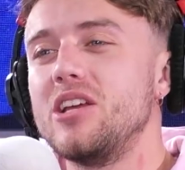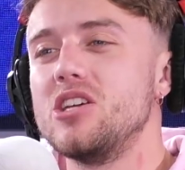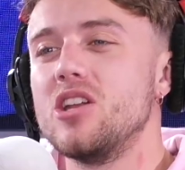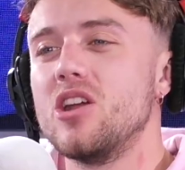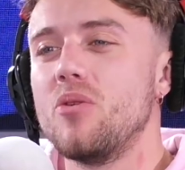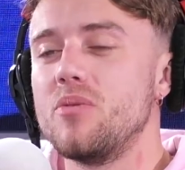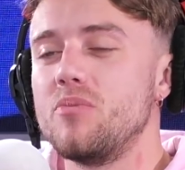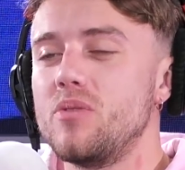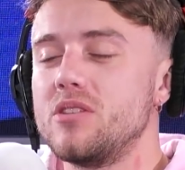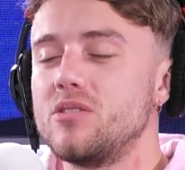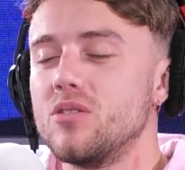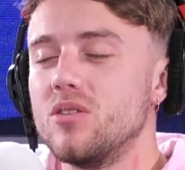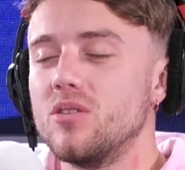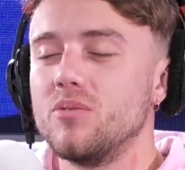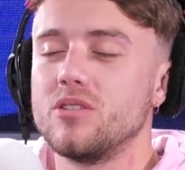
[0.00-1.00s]
you know, we
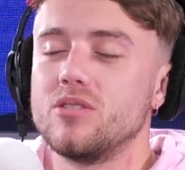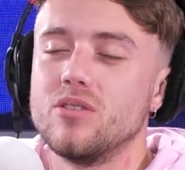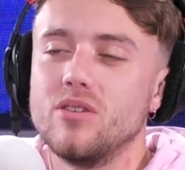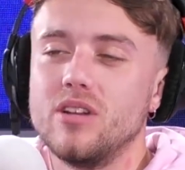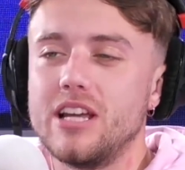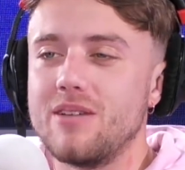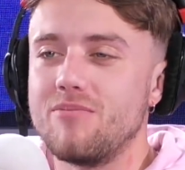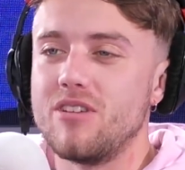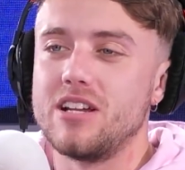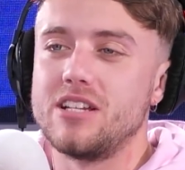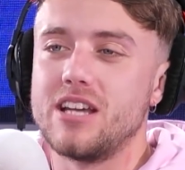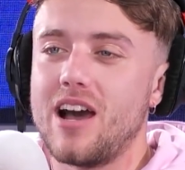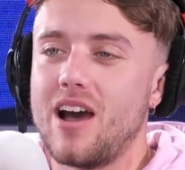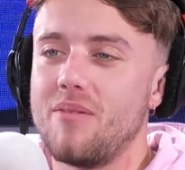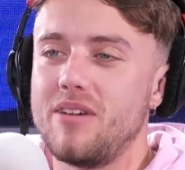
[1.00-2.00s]
saw Liam
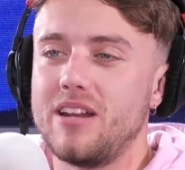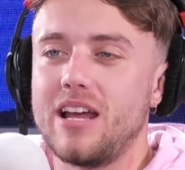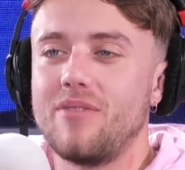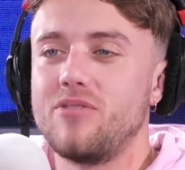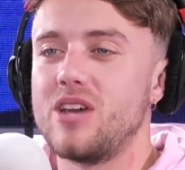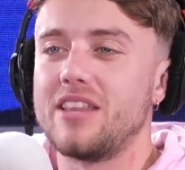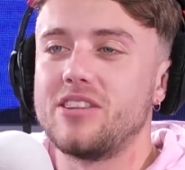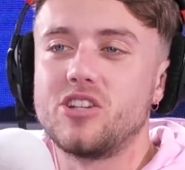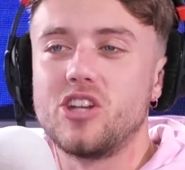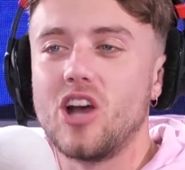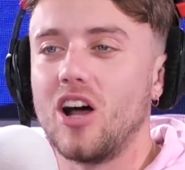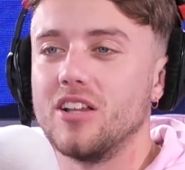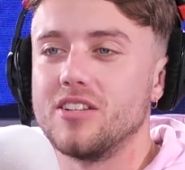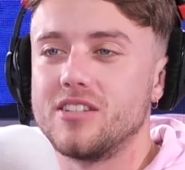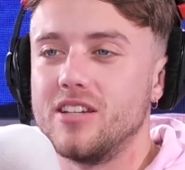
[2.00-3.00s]
reach out. I mean, have you had the
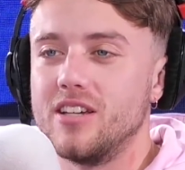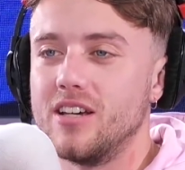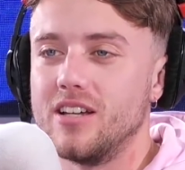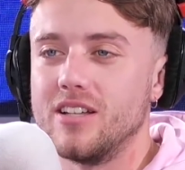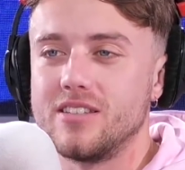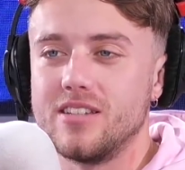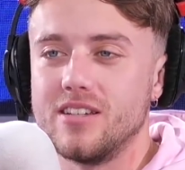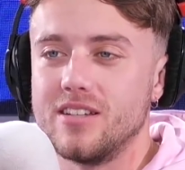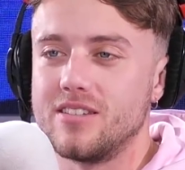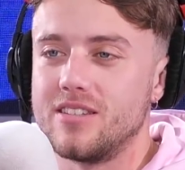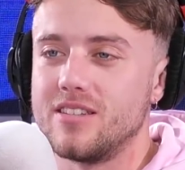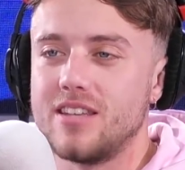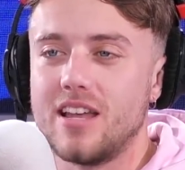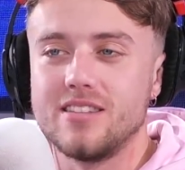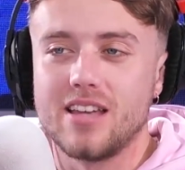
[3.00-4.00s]
chance to
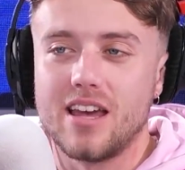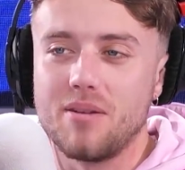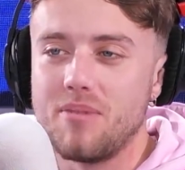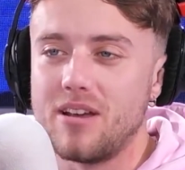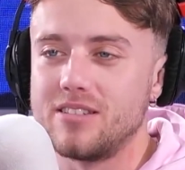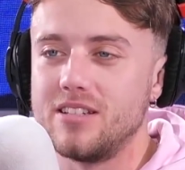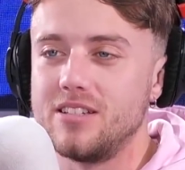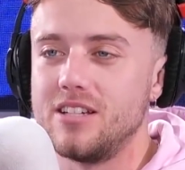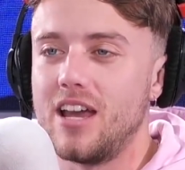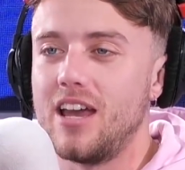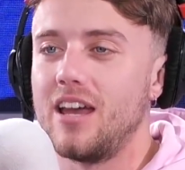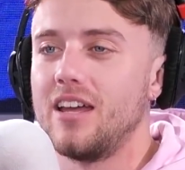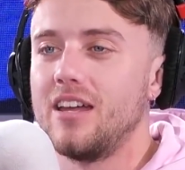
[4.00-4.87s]
send Zayn a message yet?